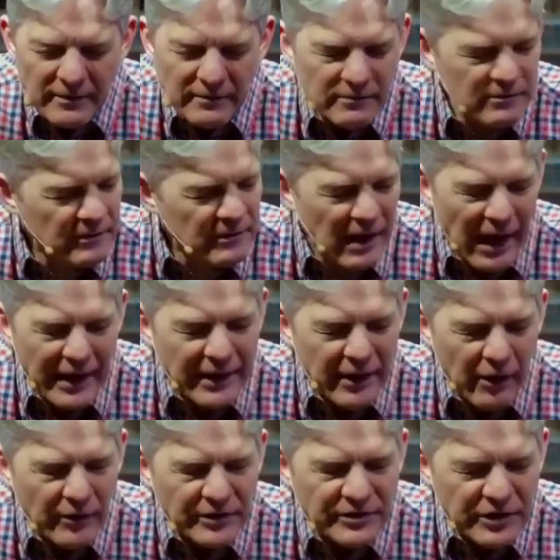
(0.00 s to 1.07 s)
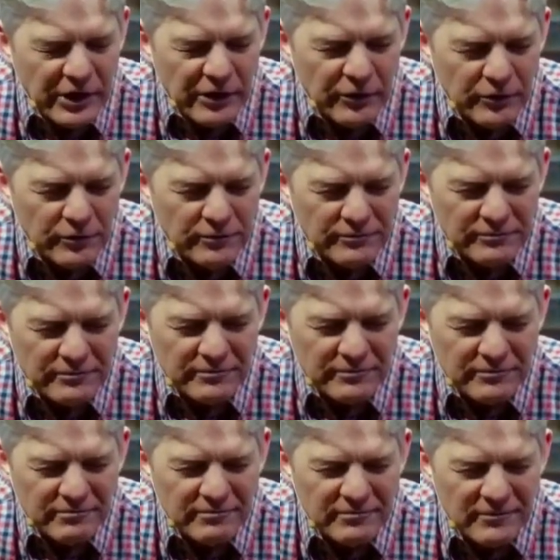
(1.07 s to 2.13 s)
And I guarantee you,
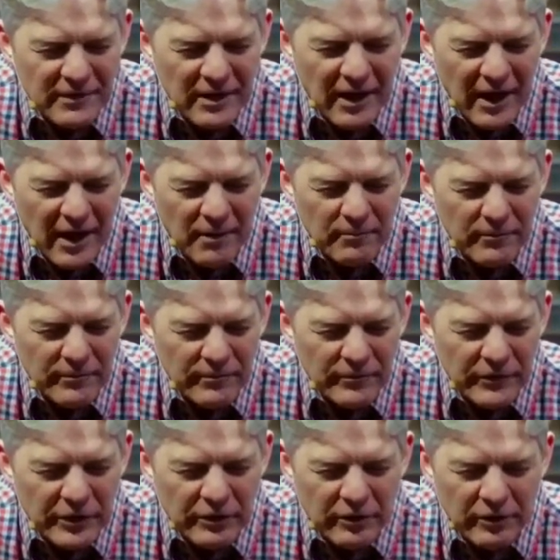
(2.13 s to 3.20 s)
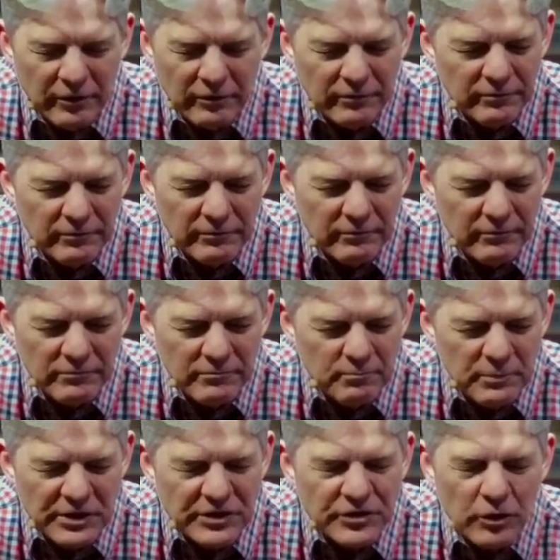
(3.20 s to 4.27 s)
um, you'll
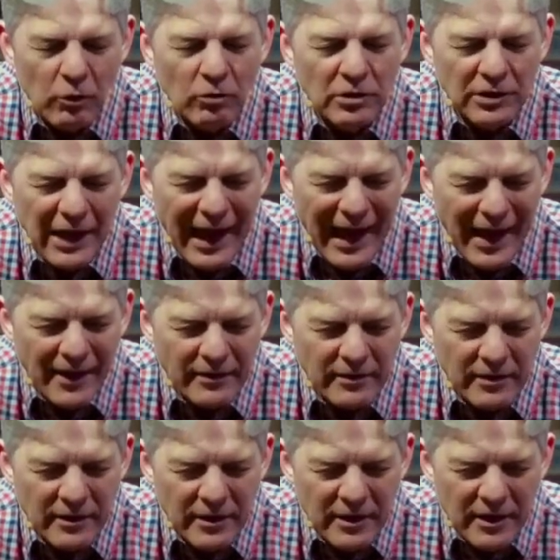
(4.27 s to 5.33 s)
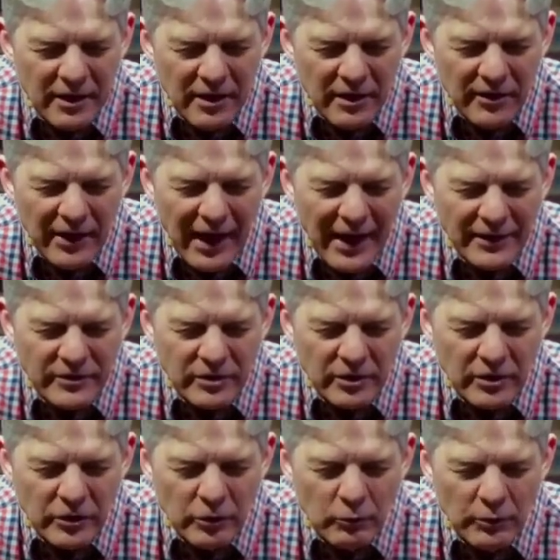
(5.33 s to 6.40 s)
be so glad
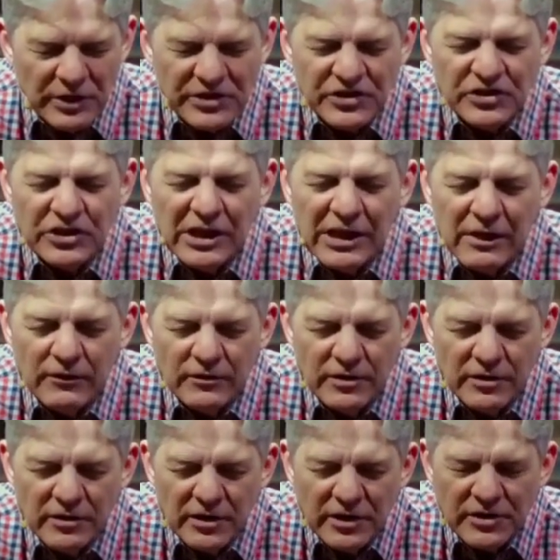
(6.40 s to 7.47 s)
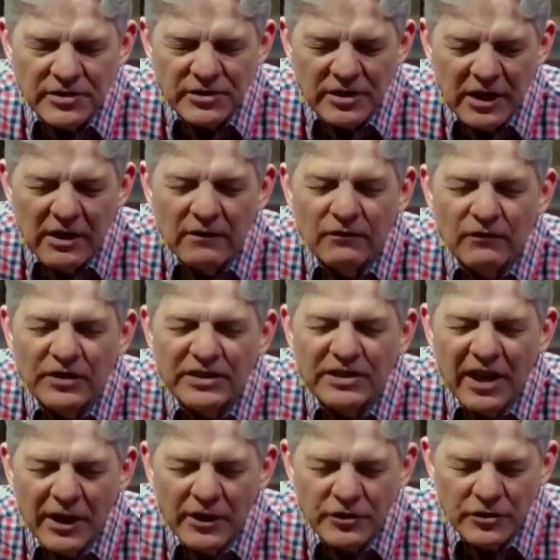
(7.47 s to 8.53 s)
that you received this
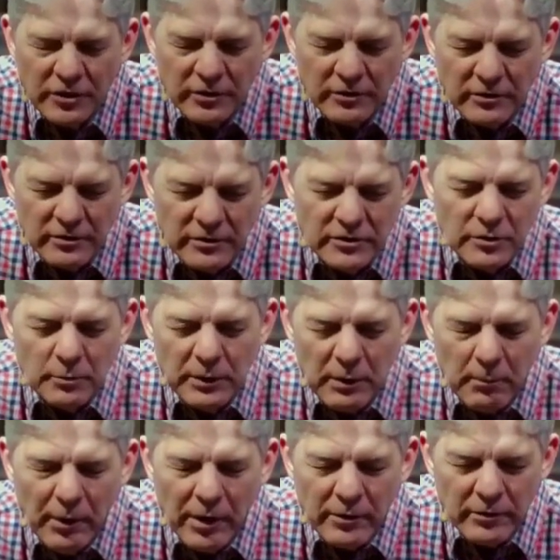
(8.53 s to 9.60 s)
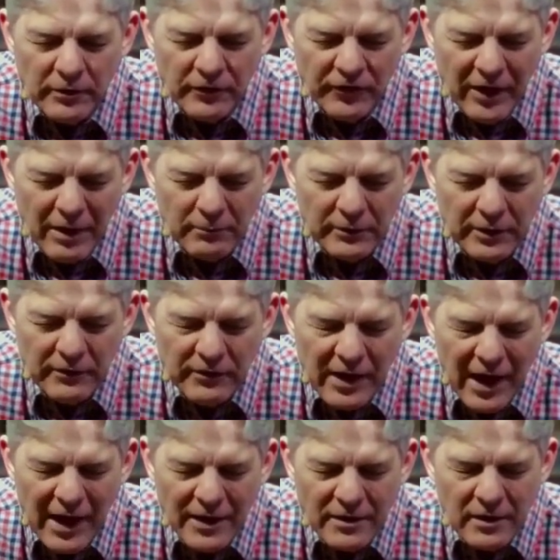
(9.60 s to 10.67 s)
invitation to be a part of the
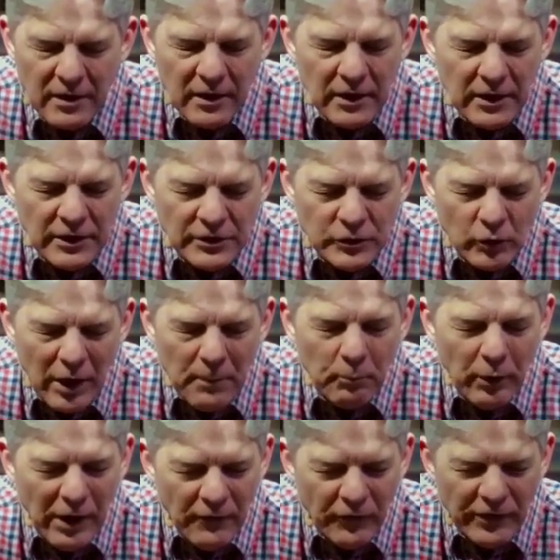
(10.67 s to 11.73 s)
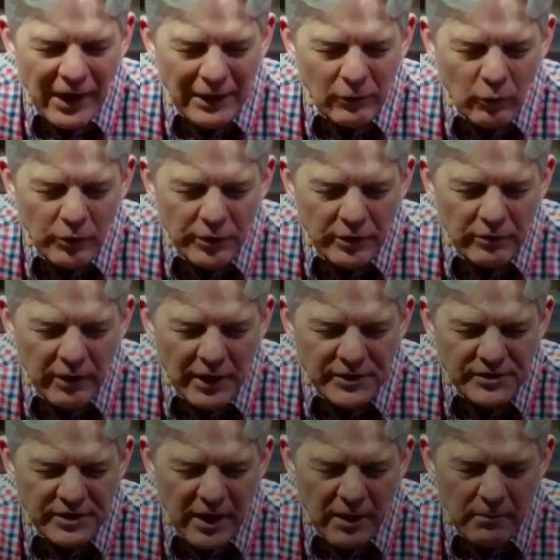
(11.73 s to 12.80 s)
family of God. So I pray for that, Lord,
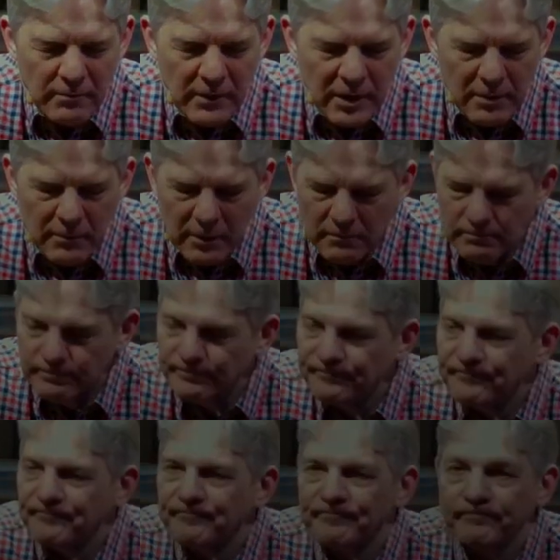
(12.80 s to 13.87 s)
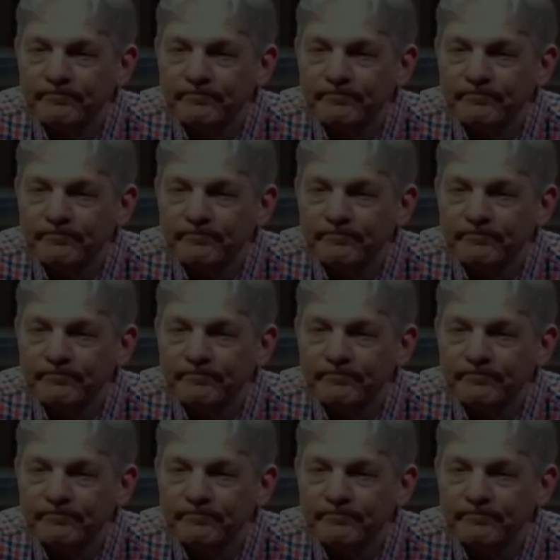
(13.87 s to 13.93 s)
in Christ's name. Amen.